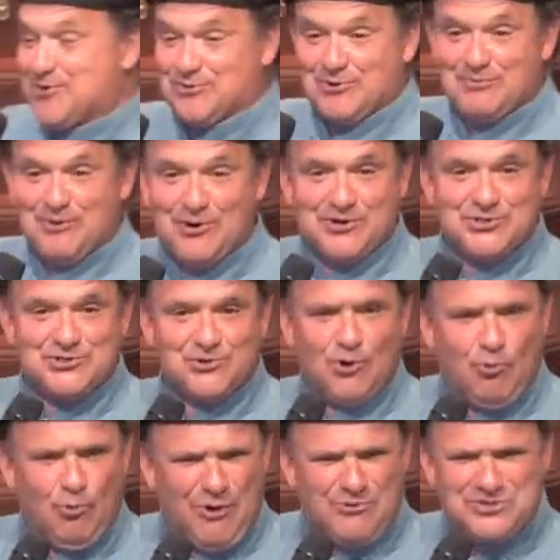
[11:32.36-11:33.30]
with the remote
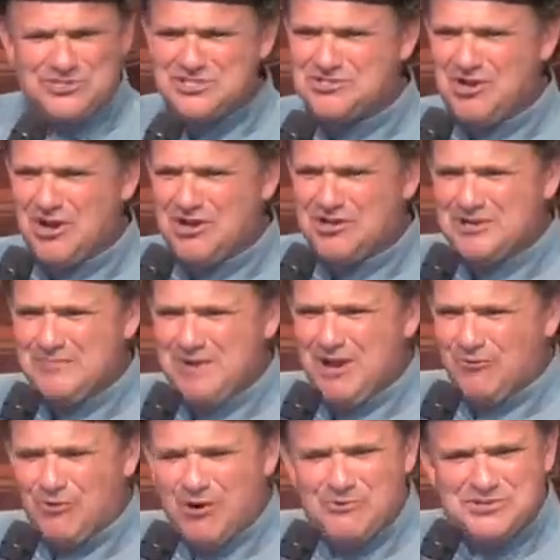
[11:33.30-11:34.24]
control. What was he talking
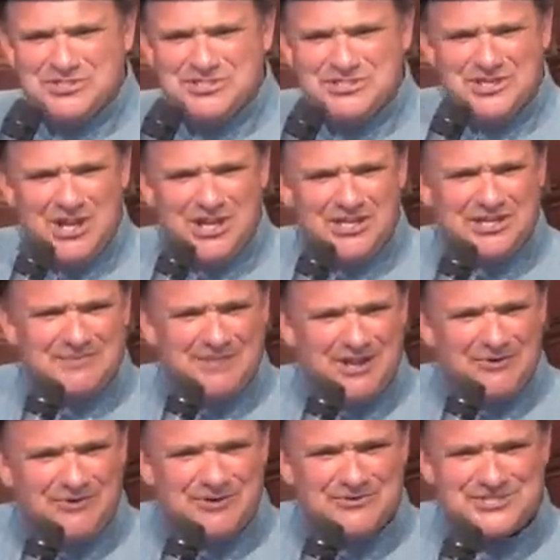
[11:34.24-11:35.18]
about? What was he talking
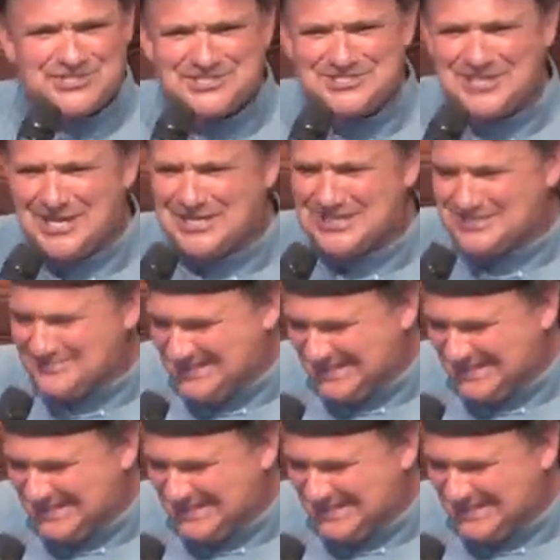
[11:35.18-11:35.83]
about? What was he talking